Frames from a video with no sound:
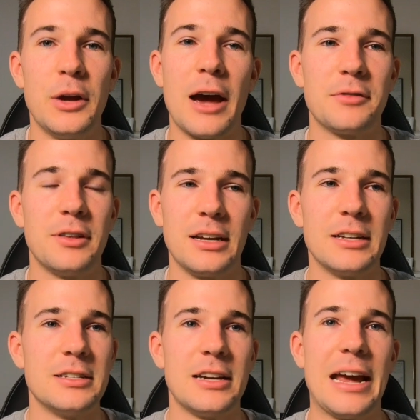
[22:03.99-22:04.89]
have to then
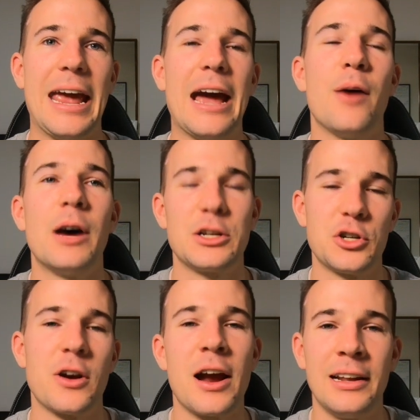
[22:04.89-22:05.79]
consider how much
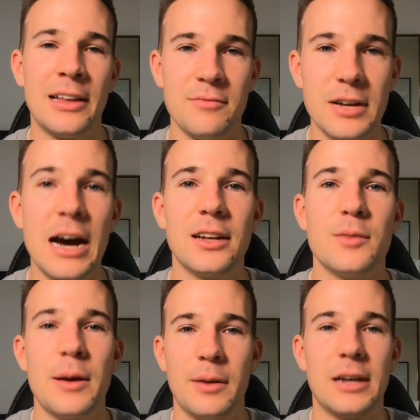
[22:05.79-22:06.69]
training they've done to
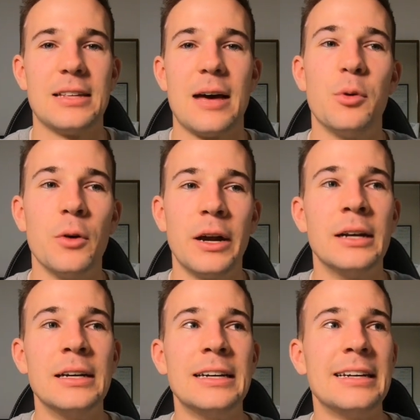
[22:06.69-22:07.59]
be able to get to that point.
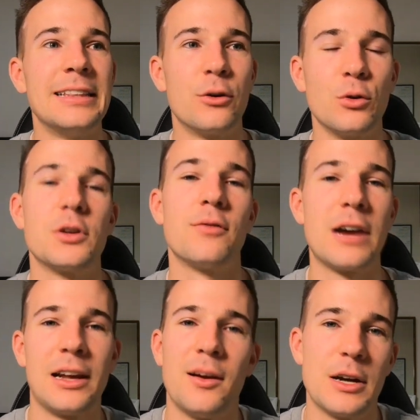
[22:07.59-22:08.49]
They're also
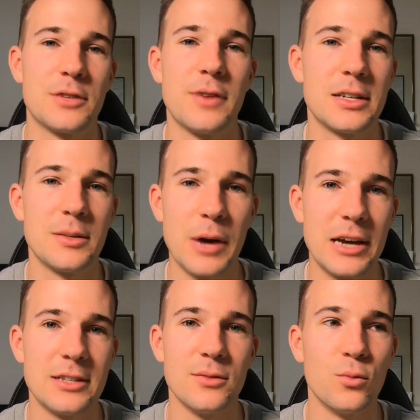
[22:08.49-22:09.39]
running at a much faster
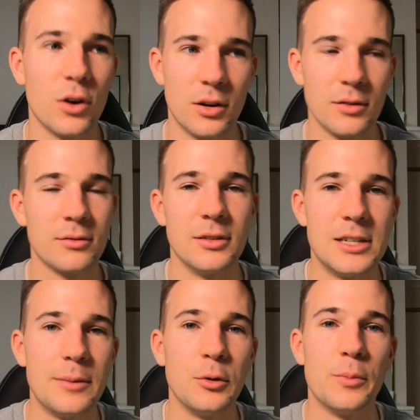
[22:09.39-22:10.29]
pace than what the
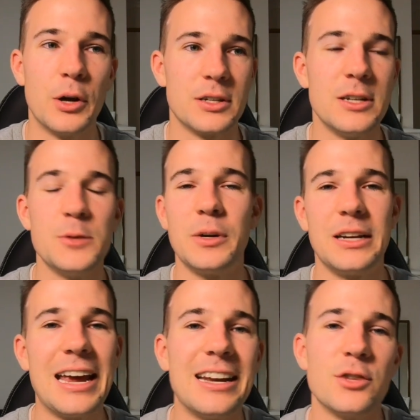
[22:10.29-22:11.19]
typical person is, but
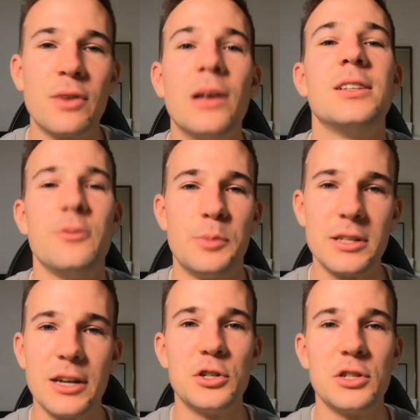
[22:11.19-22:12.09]
again, it's relative
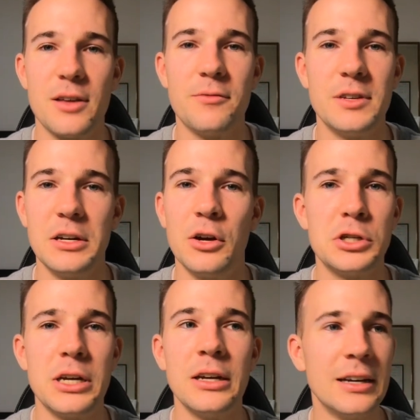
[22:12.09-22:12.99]
percentages of their
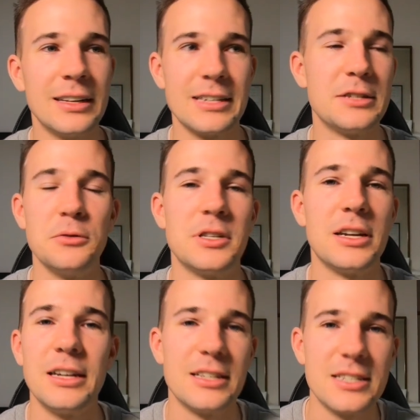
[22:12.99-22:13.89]
physiology. They're still
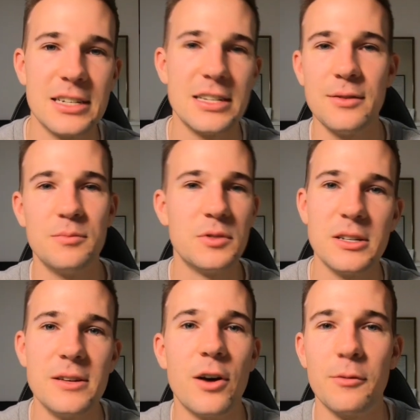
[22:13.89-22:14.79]
sitting at 60,
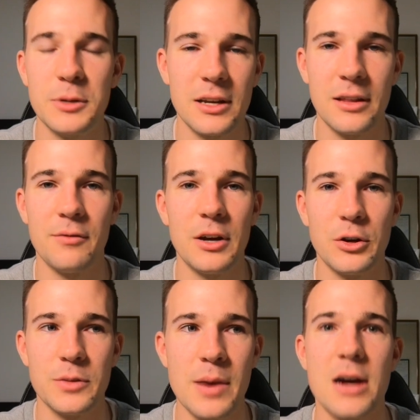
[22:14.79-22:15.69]
65% of their
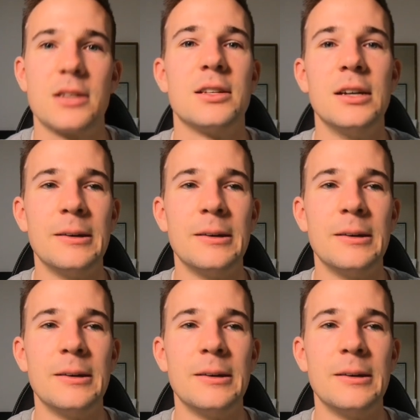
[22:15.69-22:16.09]
VO2 max,